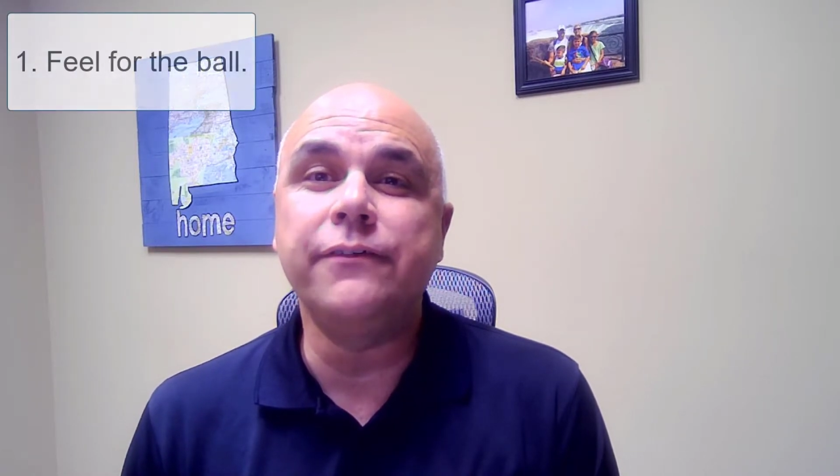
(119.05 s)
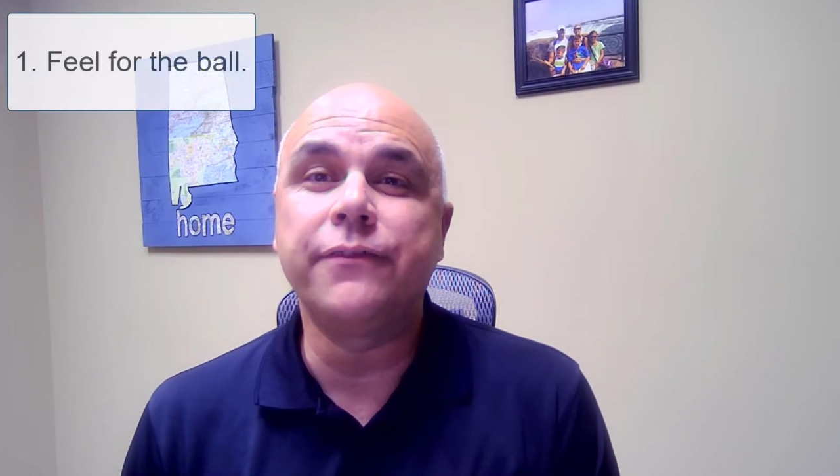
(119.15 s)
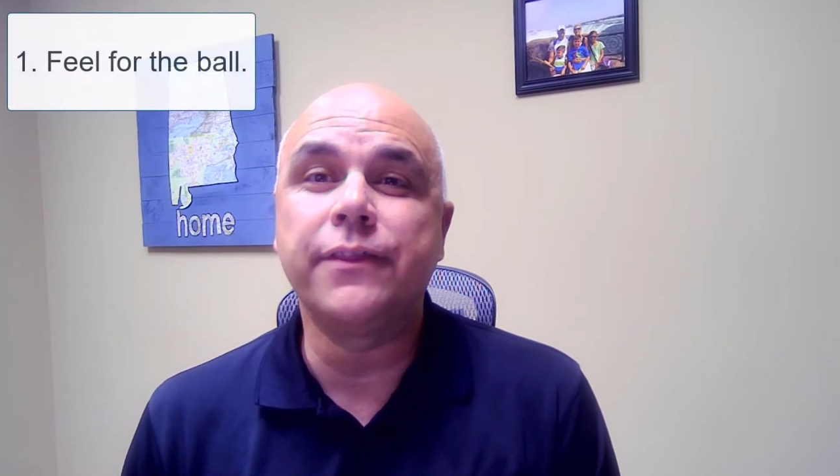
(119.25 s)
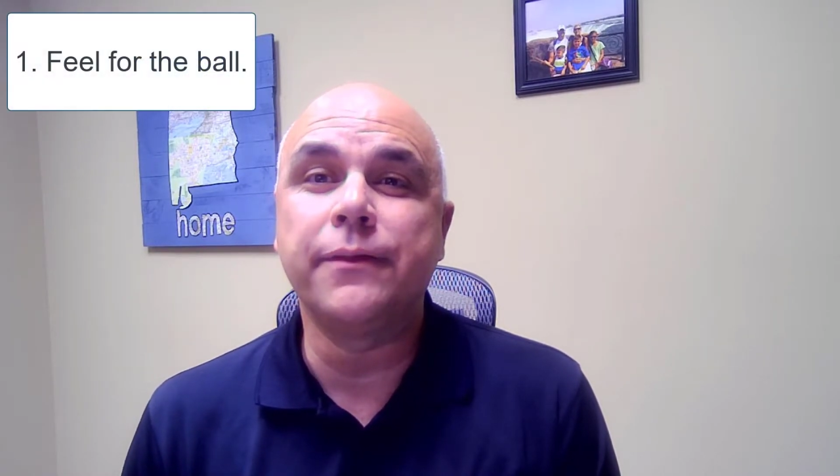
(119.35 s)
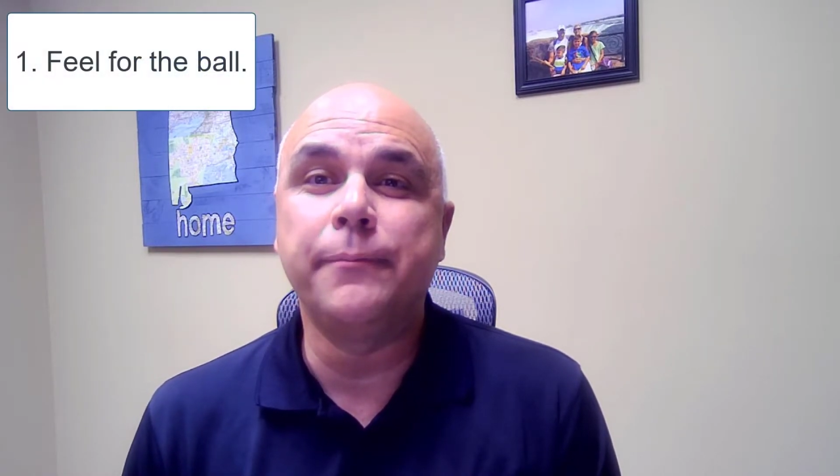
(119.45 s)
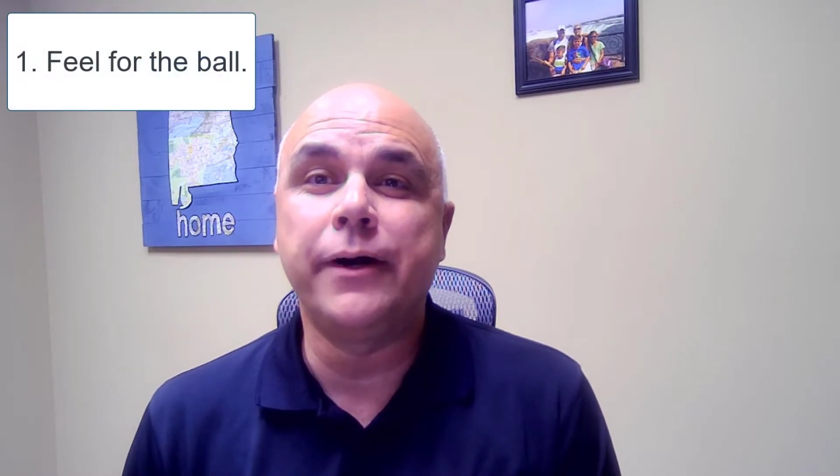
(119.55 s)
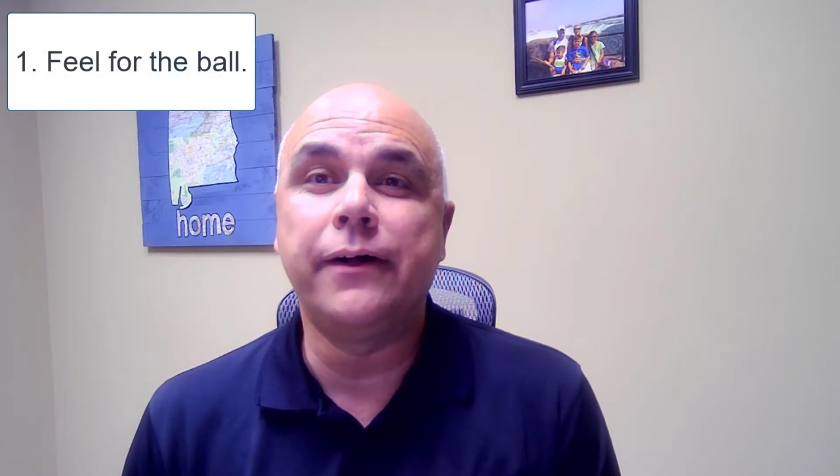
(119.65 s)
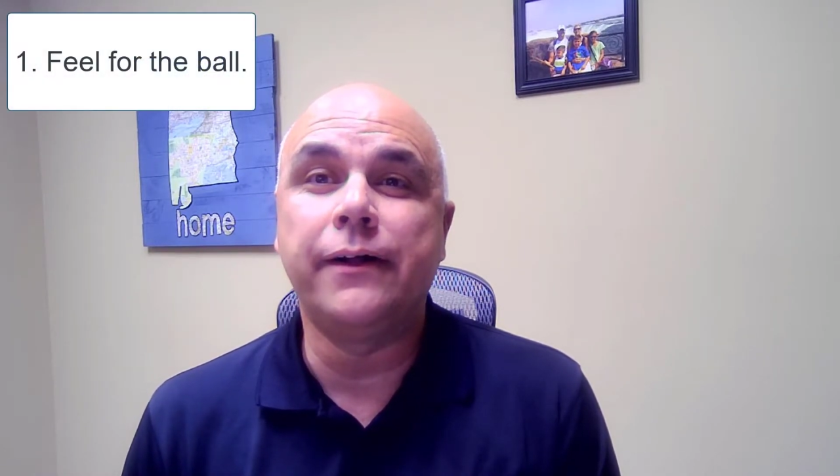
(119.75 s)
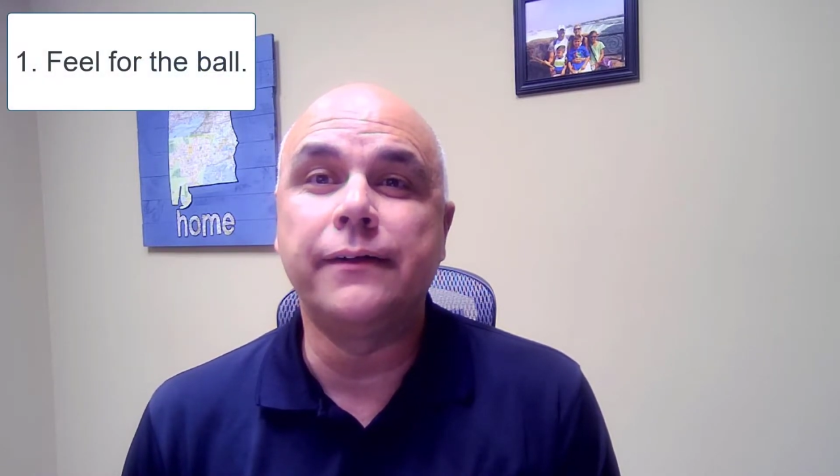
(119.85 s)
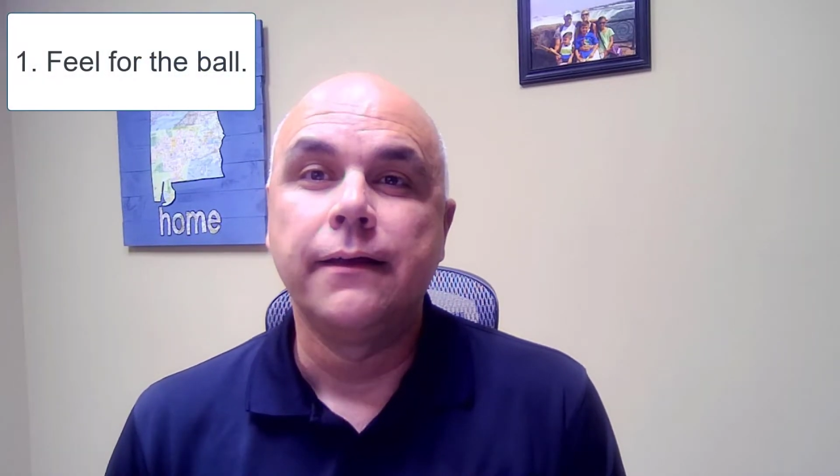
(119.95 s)
for the
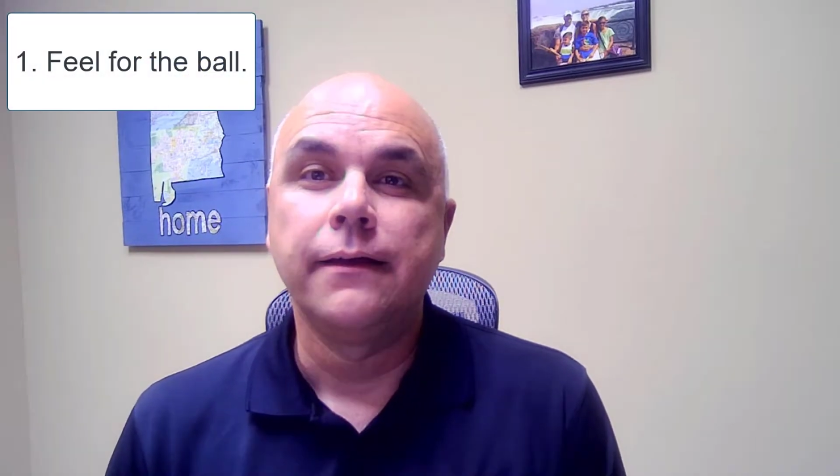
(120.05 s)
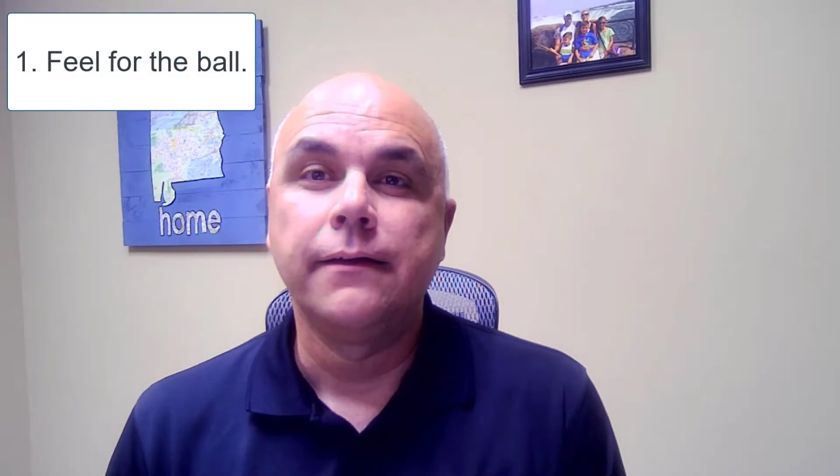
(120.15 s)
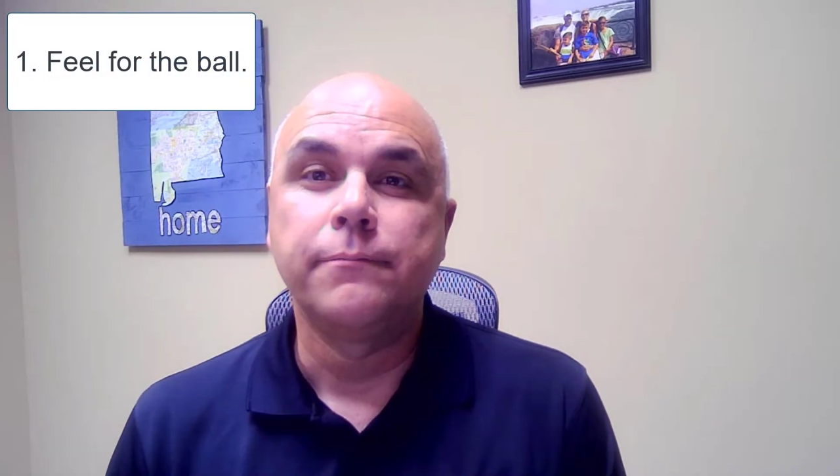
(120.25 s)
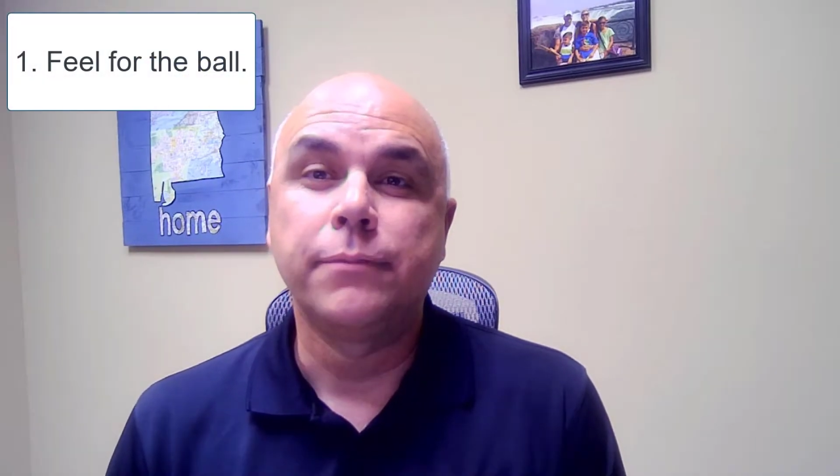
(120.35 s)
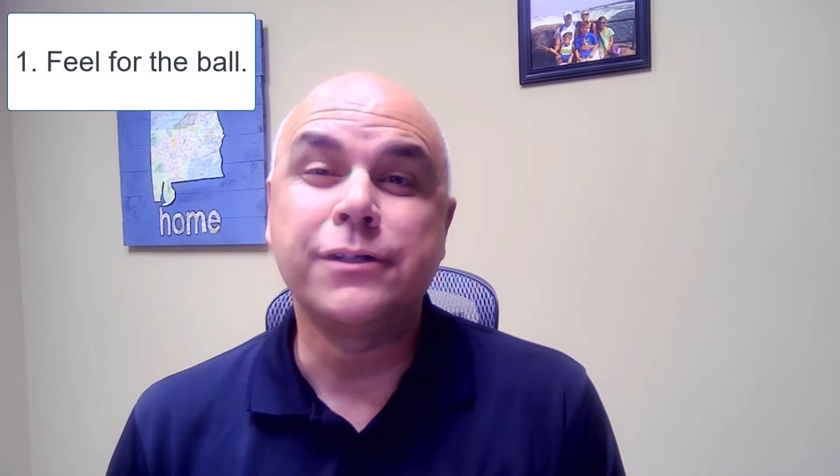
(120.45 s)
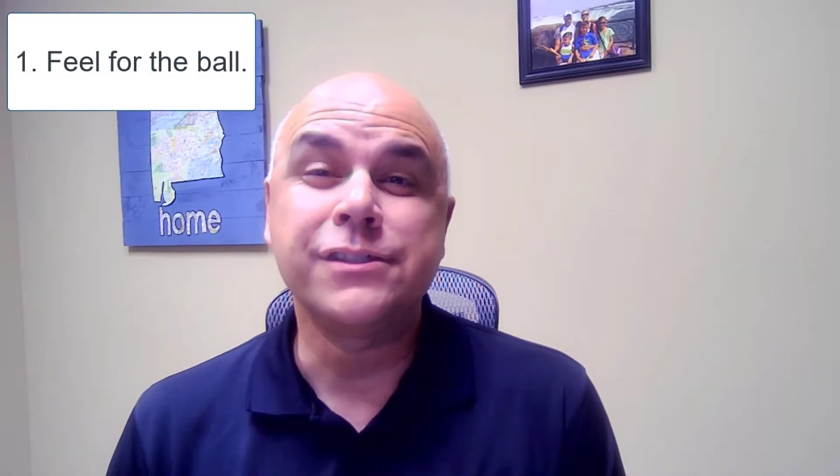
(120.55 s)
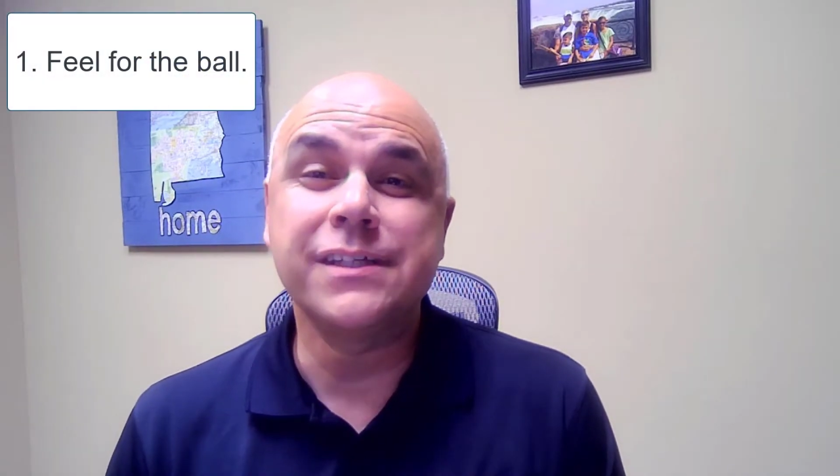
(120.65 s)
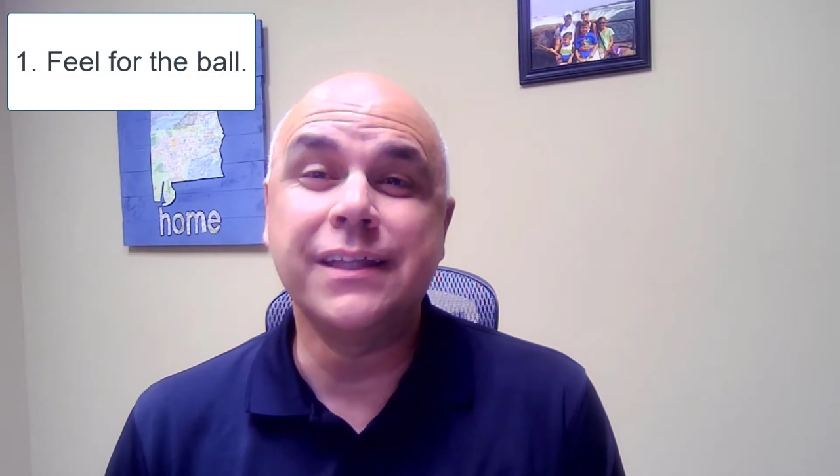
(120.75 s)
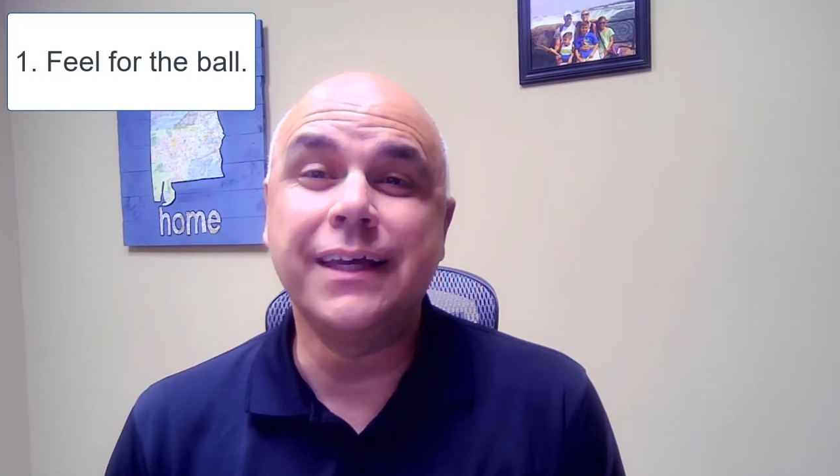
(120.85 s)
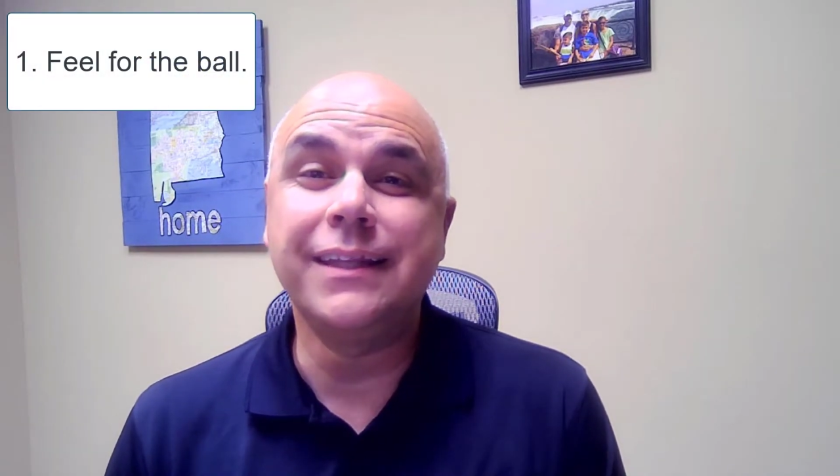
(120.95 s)
ball.
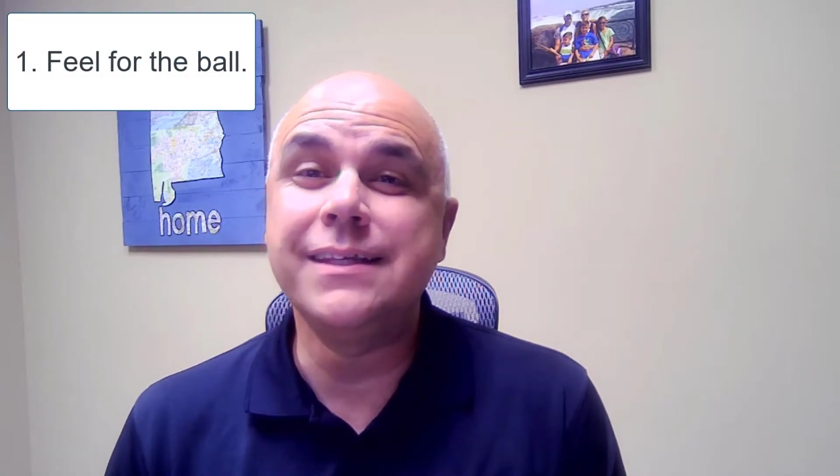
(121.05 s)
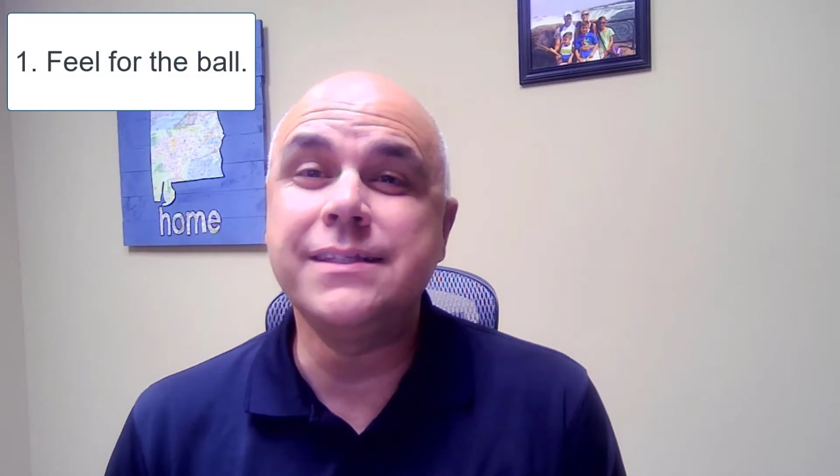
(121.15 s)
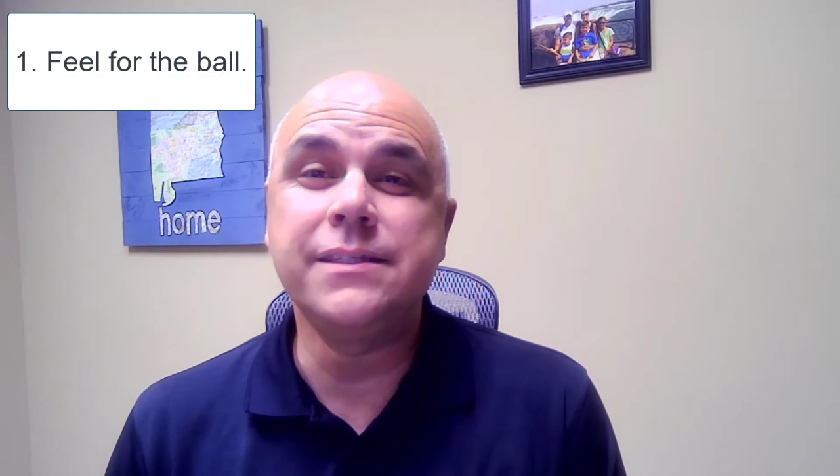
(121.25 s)
Personally, this is the